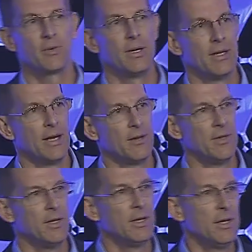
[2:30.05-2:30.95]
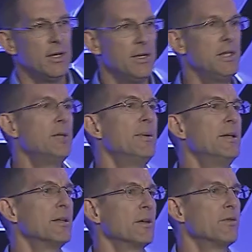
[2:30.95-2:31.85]
right now that need to be
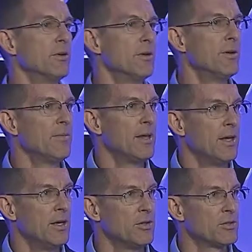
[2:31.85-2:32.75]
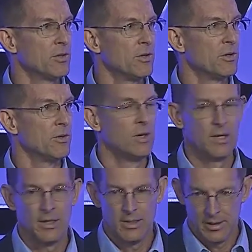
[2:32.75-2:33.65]
delivered. And so
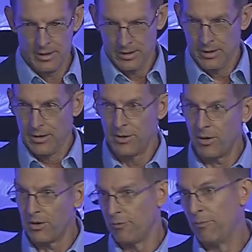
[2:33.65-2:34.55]
the art of